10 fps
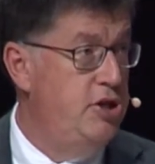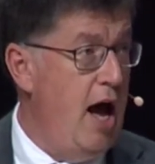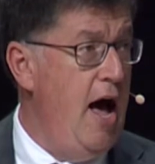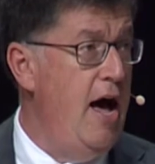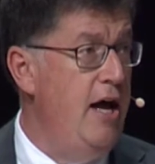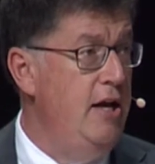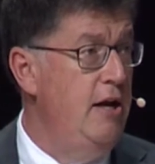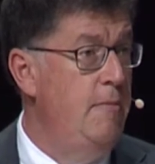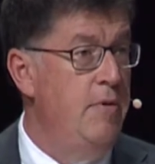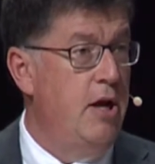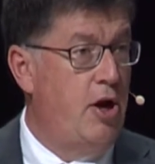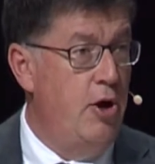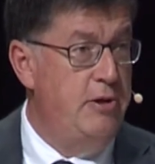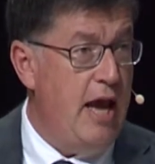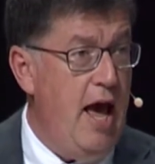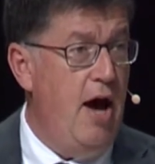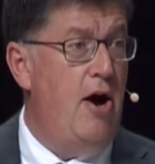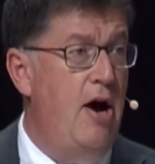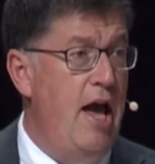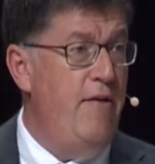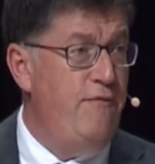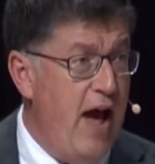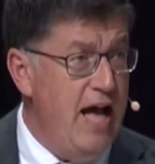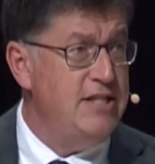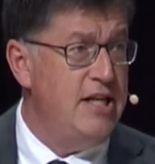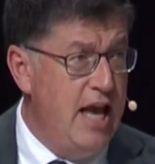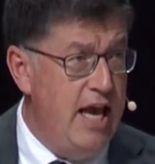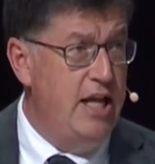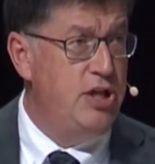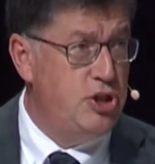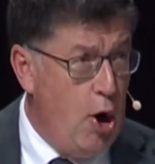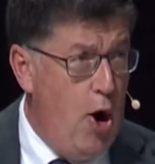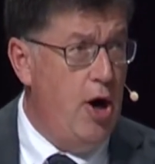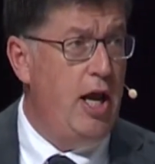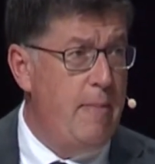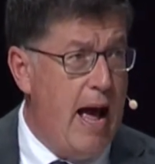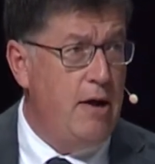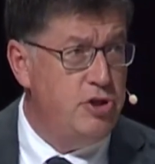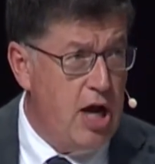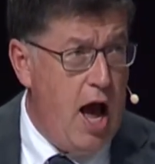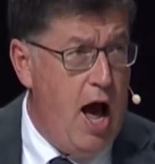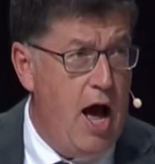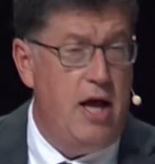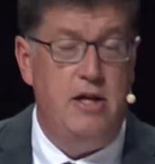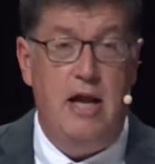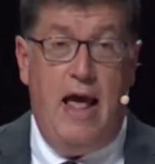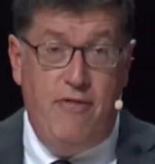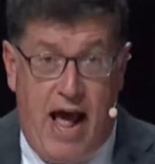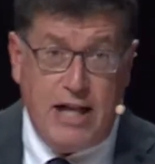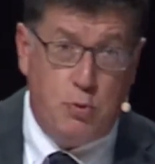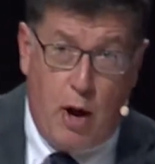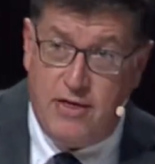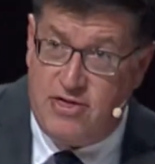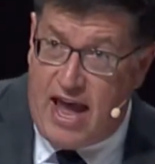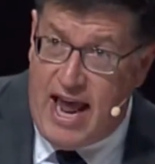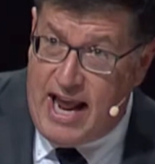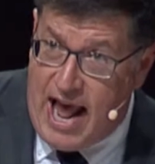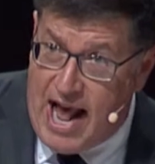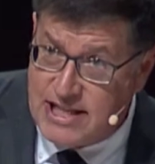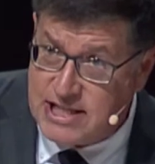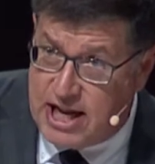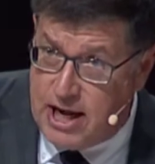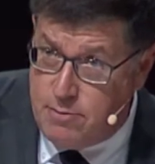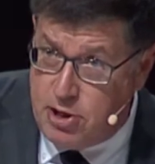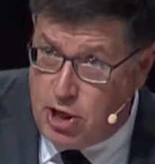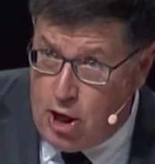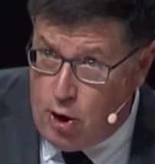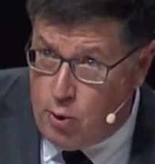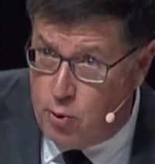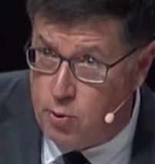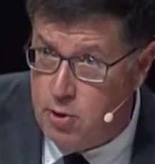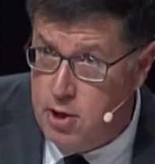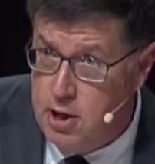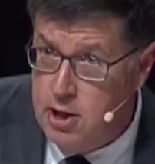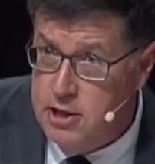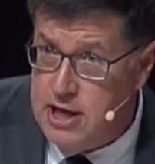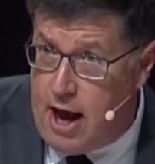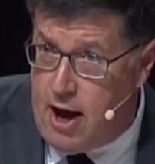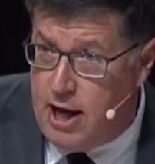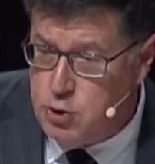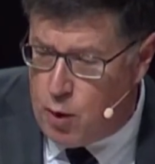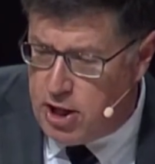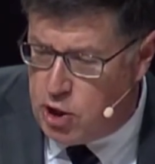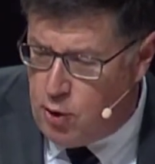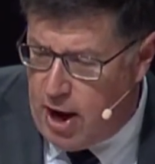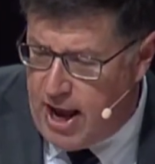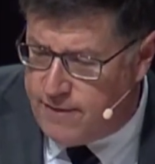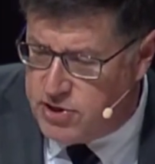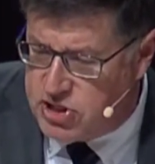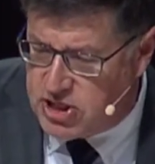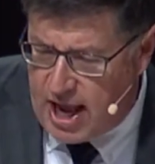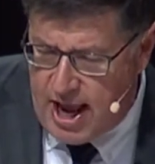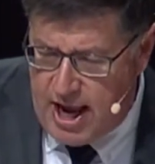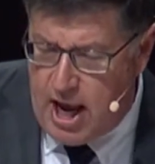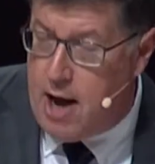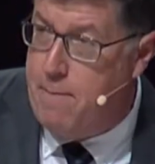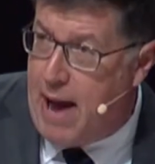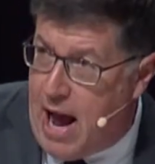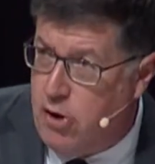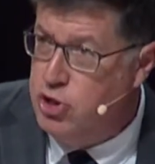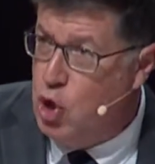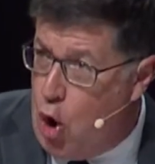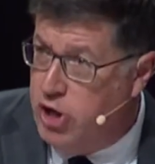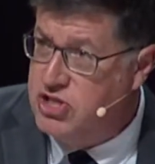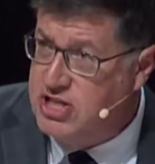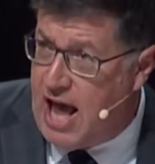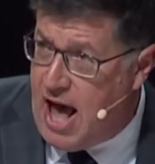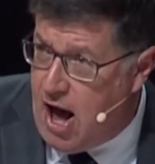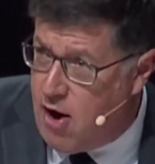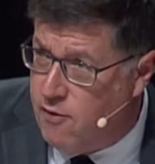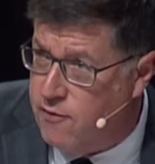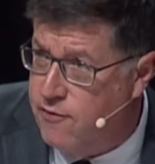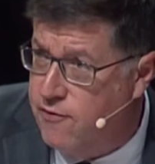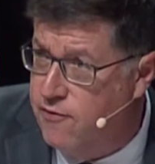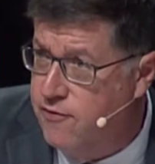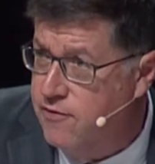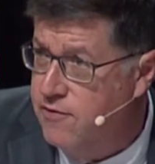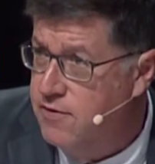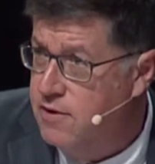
John could tell a fascinating story about John, and that's what they asked him to do. Tell us what you have to say about yourself.